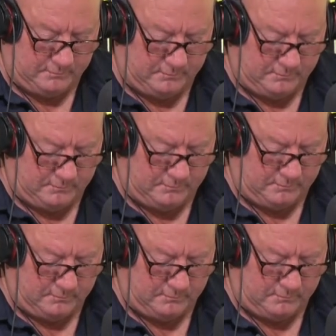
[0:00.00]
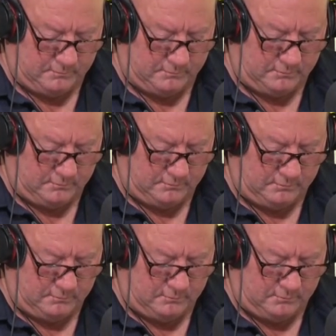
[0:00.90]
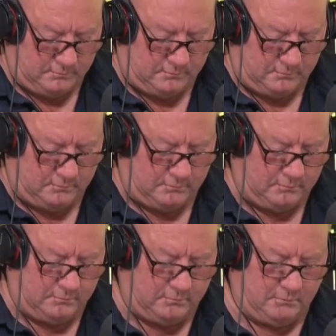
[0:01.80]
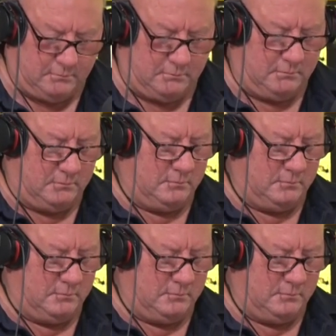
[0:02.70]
This person isn't speaking.